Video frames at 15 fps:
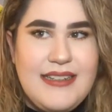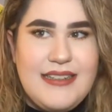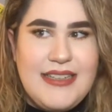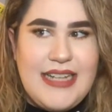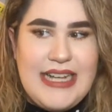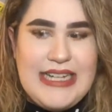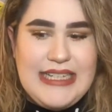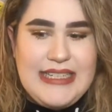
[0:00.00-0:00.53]

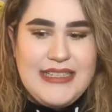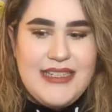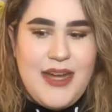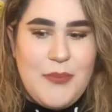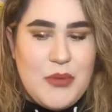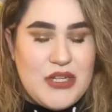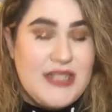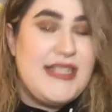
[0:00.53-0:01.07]
like
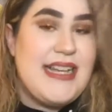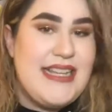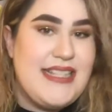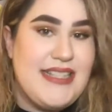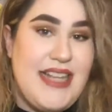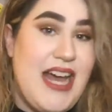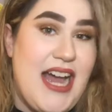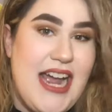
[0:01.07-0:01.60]
a
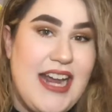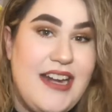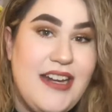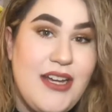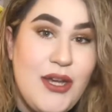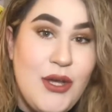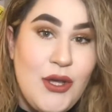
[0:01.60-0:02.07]
precise line,